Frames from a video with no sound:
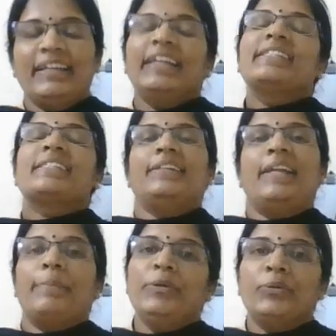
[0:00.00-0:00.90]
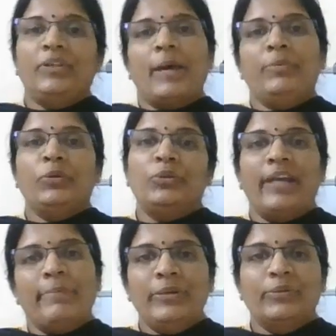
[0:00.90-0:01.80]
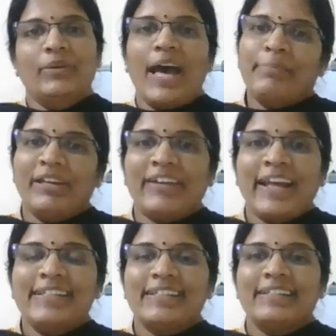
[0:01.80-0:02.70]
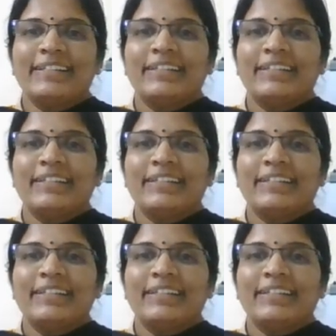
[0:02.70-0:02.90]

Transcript: it's www. Am I right?